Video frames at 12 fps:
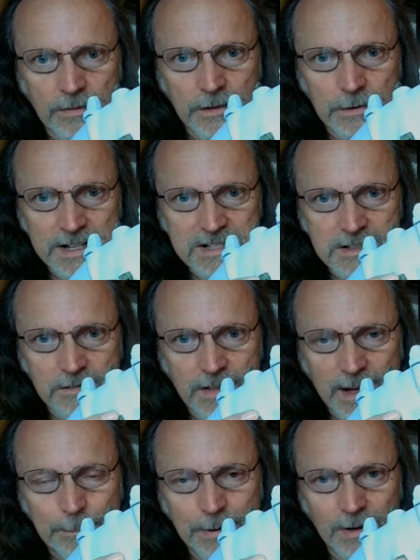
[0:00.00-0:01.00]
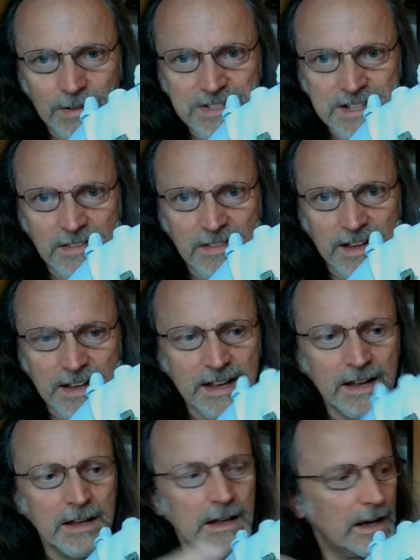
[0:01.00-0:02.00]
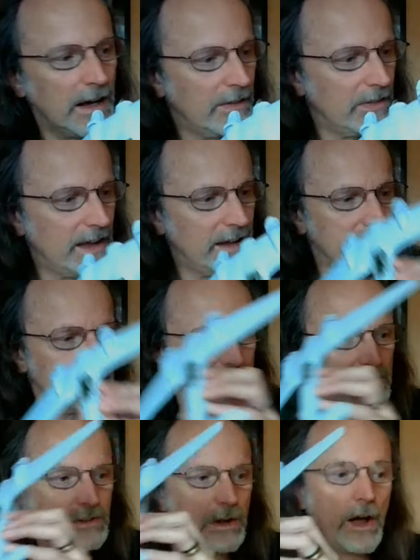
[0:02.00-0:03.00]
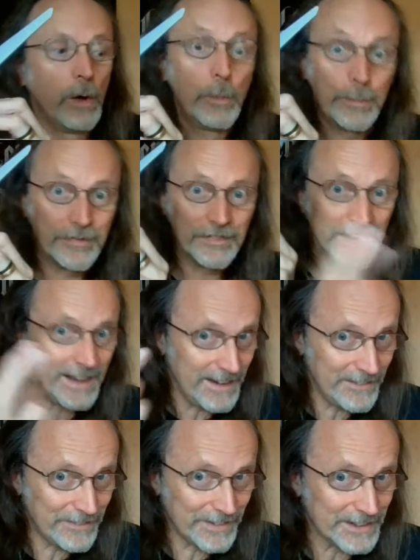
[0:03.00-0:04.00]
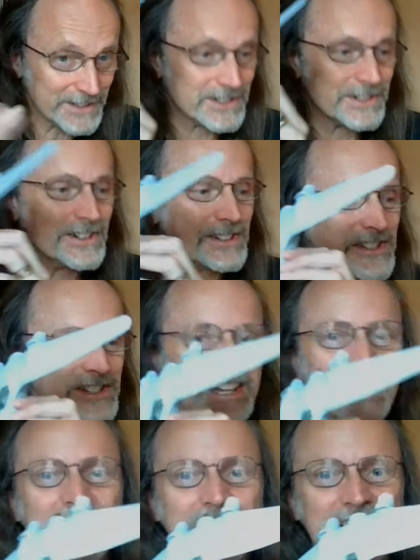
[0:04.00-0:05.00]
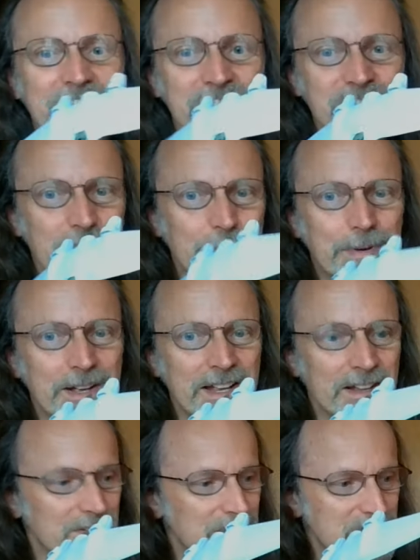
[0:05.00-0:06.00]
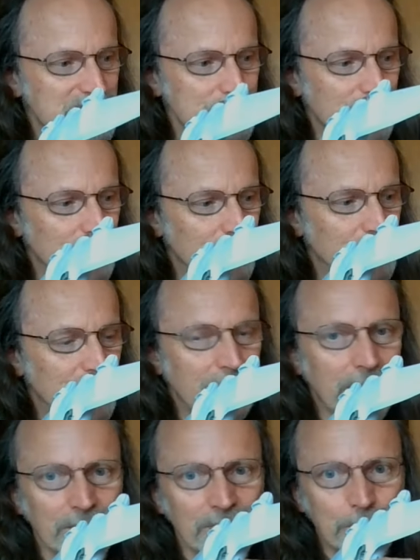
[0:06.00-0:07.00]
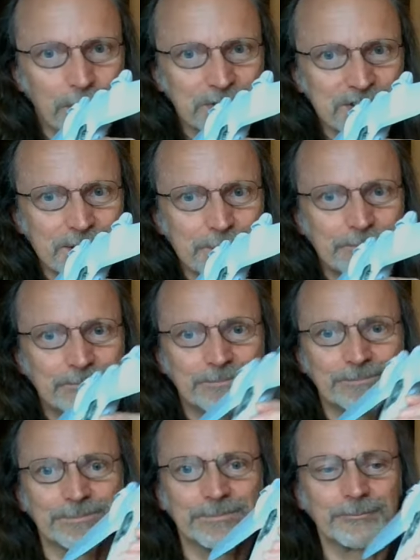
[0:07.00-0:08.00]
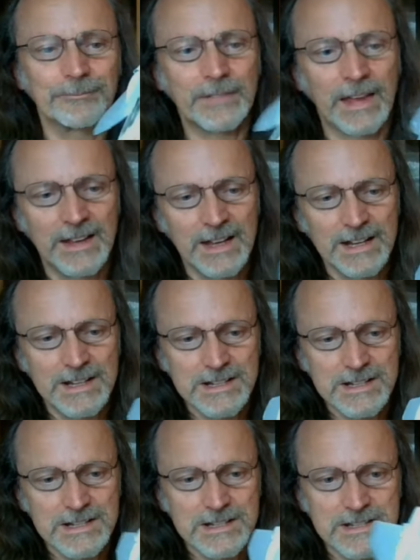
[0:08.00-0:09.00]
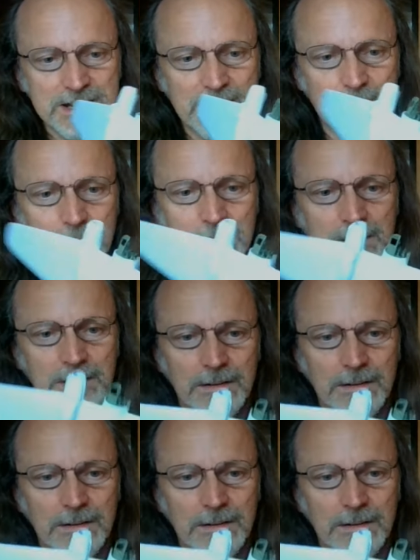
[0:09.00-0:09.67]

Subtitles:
the rest of that part in there. And then hopefully, fingers crossed, it should be smooth on the bottom. So